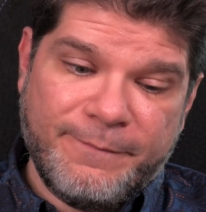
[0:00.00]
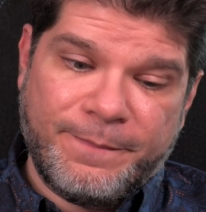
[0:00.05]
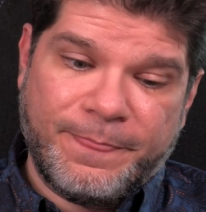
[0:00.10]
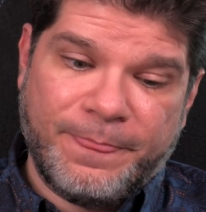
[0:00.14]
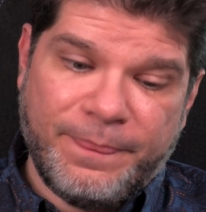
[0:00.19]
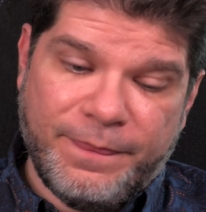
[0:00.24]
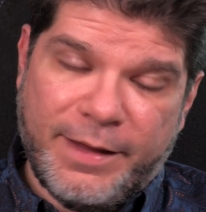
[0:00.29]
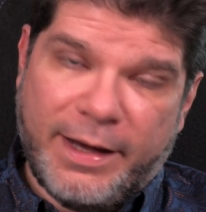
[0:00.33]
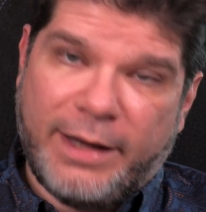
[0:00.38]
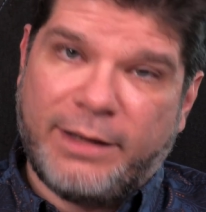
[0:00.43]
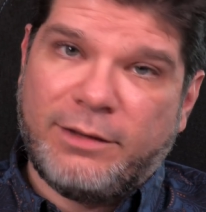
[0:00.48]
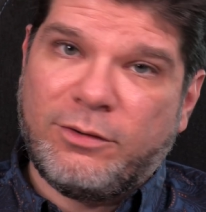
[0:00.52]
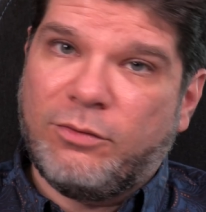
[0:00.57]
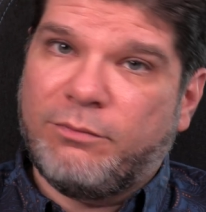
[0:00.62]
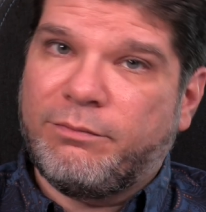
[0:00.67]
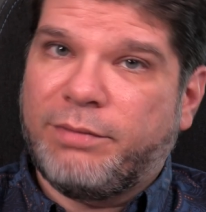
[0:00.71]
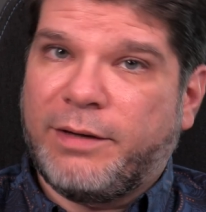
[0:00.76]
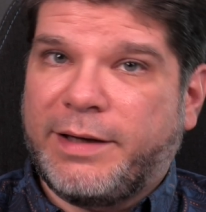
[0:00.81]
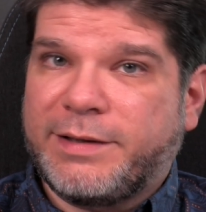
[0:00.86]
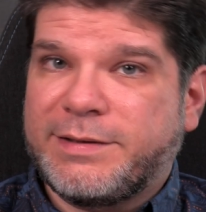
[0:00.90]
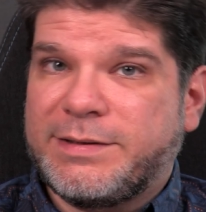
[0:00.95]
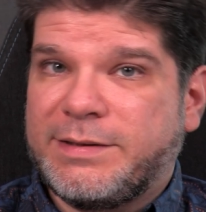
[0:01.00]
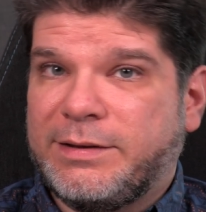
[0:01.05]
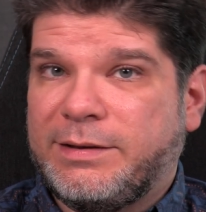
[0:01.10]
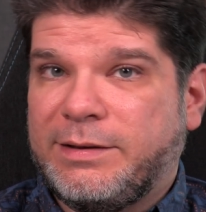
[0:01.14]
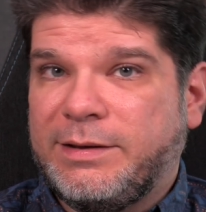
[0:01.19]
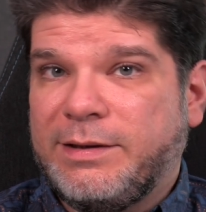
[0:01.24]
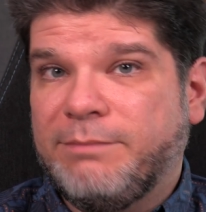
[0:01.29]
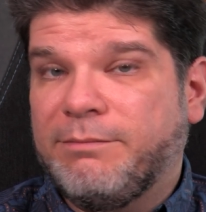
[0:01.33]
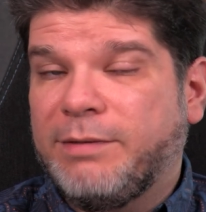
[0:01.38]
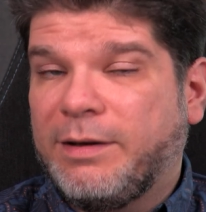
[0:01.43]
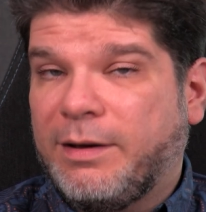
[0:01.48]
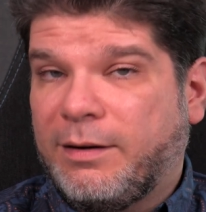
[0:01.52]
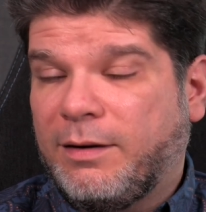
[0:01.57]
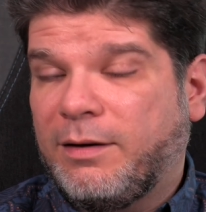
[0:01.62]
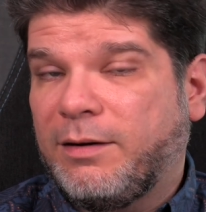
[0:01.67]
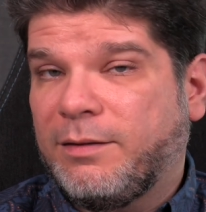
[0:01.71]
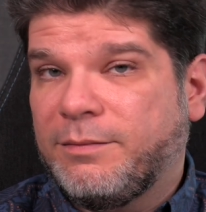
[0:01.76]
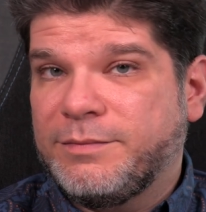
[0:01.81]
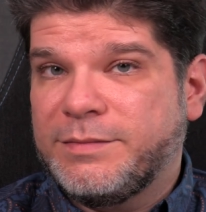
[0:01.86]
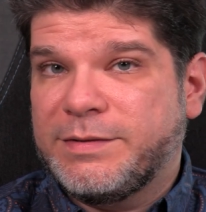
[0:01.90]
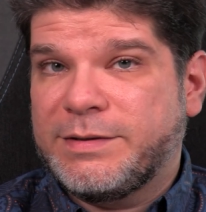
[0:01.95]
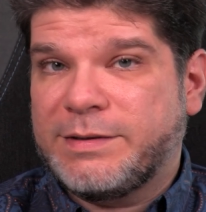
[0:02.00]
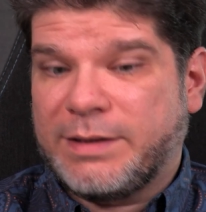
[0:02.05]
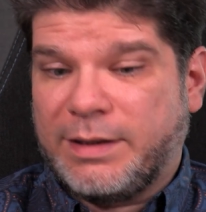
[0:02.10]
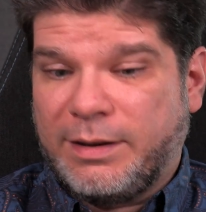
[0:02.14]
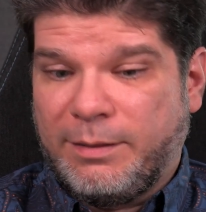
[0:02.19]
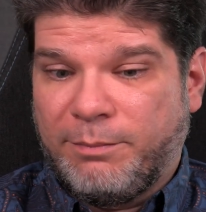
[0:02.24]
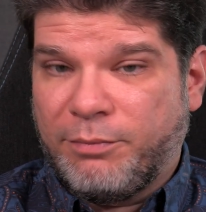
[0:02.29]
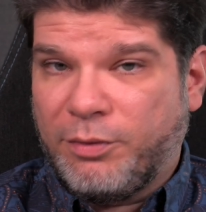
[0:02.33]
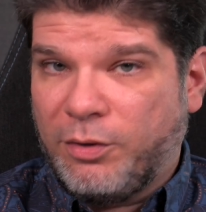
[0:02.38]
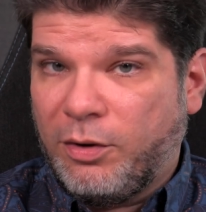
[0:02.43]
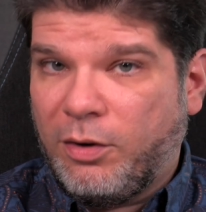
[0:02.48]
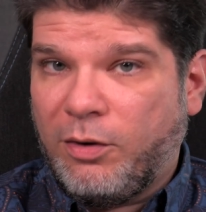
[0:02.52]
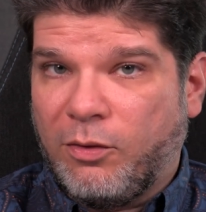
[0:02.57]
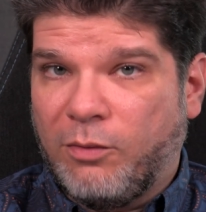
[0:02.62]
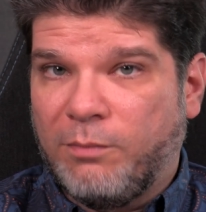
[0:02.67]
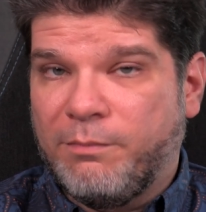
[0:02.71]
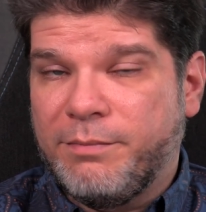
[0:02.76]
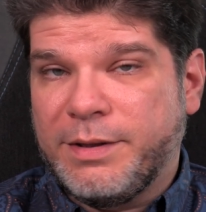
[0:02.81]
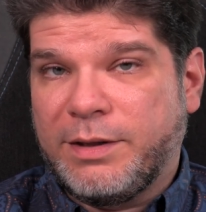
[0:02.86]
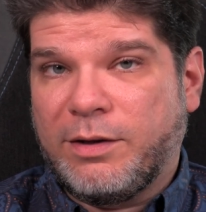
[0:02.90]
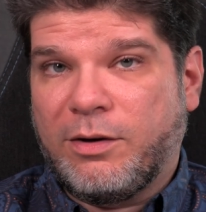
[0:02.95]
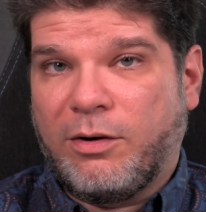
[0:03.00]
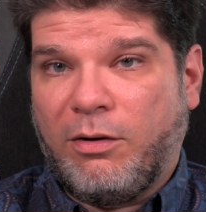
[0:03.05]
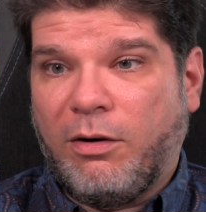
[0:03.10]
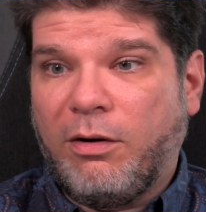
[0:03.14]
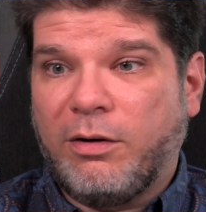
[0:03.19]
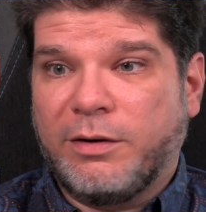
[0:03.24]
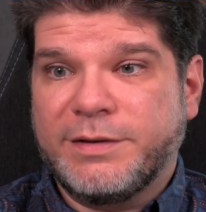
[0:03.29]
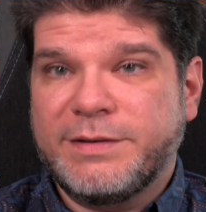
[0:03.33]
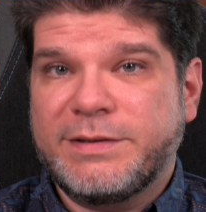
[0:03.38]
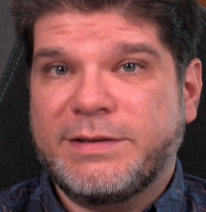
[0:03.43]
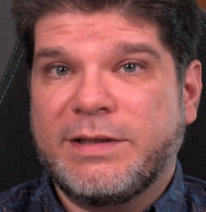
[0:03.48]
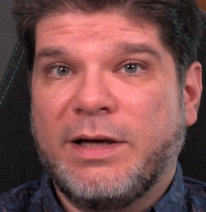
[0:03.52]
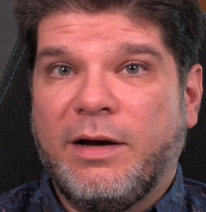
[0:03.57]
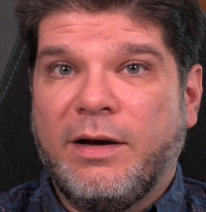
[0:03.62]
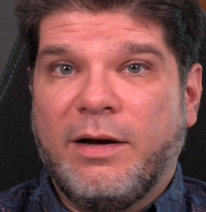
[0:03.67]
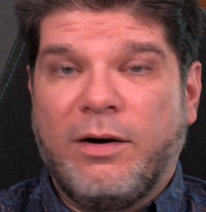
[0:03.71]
that complexity becomes a pro because